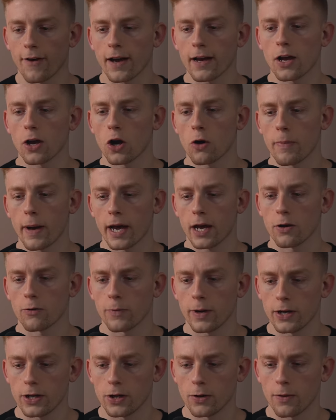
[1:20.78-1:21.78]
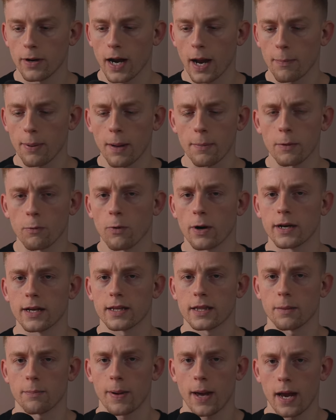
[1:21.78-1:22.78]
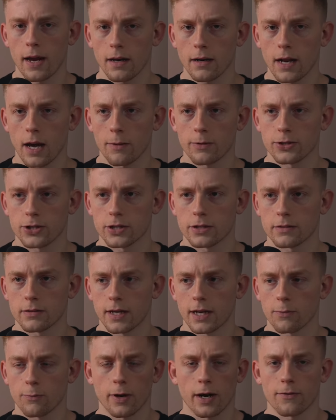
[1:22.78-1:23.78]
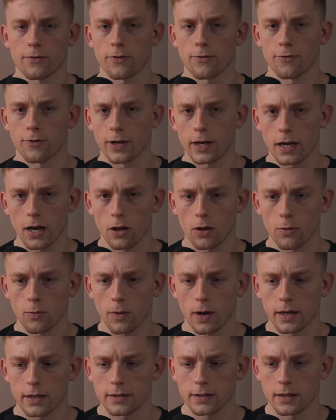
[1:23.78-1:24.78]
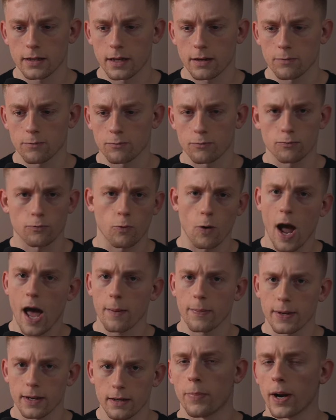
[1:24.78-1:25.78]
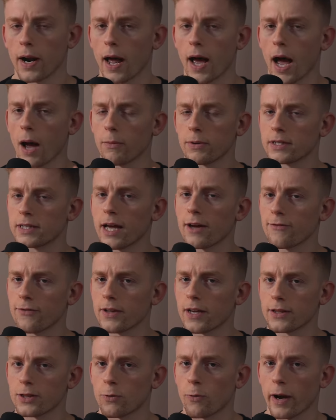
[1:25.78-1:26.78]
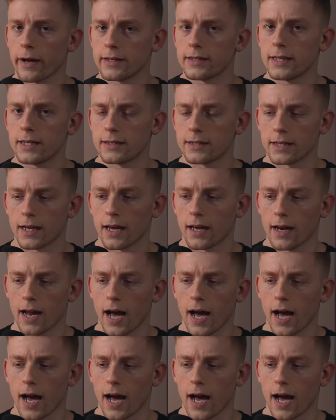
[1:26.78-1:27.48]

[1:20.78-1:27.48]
I could go back and redo it, I probably wouldn't get the paint. I would just get whatever the free color was and then wrap it, but I would definitely get the white seats again.